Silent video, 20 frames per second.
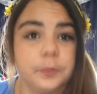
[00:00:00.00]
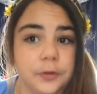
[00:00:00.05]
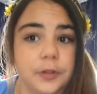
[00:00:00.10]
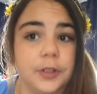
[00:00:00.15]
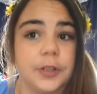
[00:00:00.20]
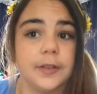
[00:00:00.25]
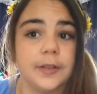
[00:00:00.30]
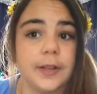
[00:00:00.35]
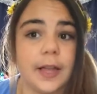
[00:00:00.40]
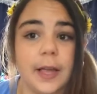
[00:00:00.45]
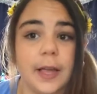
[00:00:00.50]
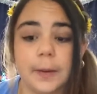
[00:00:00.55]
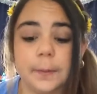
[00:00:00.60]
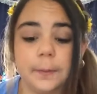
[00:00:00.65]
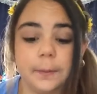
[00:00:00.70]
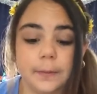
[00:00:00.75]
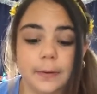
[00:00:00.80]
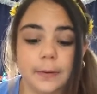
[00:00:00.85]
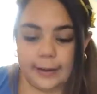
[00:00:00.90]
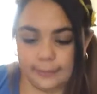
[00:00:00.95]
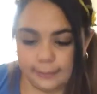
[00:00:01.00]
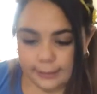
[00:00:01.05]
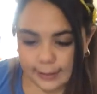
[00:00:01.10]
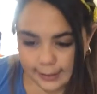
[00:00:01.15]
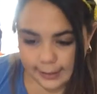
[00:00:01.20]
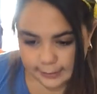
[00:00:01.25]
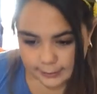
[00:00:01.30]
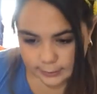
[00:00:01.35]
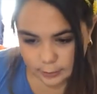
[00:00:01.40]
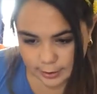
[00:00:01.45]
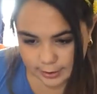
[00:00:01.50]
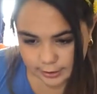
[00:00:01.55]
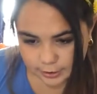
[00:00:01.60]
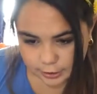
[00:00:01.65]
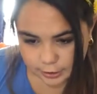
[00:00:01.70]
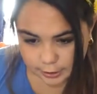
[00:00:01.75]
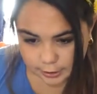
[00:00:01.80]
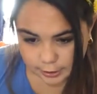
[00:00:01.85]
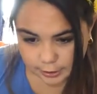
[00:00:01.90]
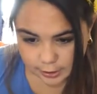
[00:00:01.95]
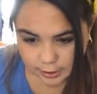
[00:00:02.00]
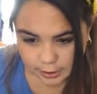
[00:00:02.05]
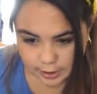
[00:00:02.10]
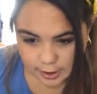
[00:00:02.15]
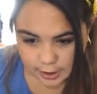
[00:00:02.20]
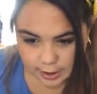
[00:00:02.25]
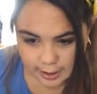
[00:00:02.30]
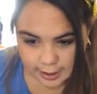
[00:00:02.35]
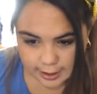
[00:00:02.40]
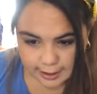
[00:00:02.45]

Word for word: Just saying. Next question: